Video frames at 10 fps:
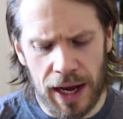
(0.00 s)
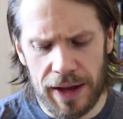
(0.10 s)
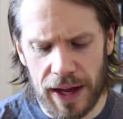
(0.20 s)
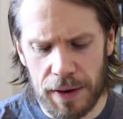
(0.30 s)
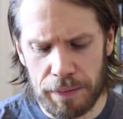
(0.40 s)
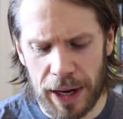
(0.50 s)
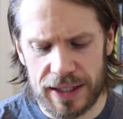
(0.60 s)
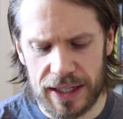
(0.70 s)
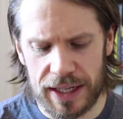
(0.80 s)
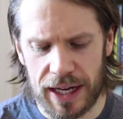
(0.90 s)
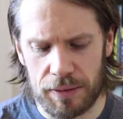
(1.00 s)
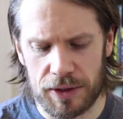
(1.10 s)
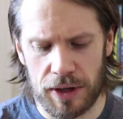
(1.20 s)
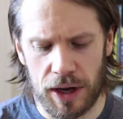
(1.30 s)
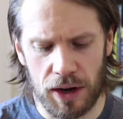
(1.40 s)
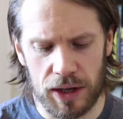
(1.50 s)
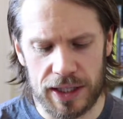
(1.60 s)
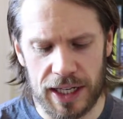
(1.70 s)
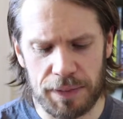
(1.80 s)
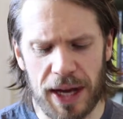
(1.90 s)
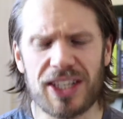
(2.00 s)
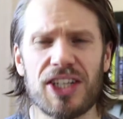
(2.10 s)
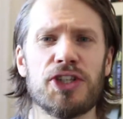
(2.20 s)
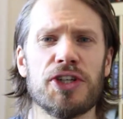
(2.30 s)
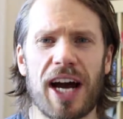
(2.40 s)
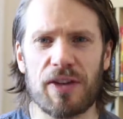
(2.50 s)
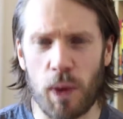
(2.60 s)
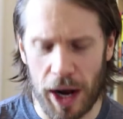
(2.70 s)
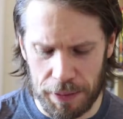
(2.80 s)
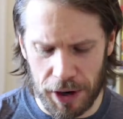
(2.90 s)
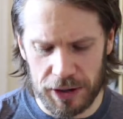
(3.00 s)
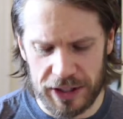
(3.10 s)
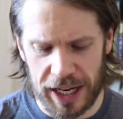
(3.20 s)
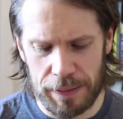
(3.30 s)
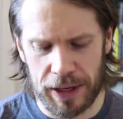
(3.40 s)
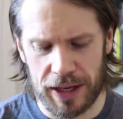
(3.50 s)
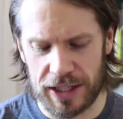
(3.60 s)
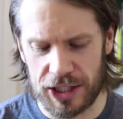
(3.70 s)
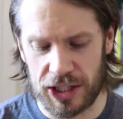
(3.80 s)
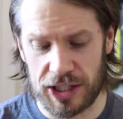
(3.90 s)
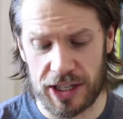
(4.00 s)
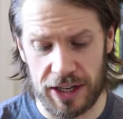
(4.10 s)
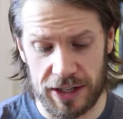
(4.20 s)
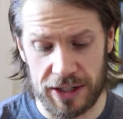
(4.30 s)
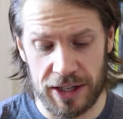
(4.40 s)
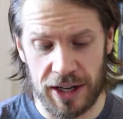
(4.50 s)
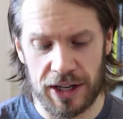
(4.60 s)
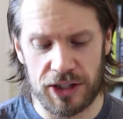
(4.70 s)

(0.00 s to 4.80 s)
It then basically comes along and says, basically you shouldn't have whey protein because it just turns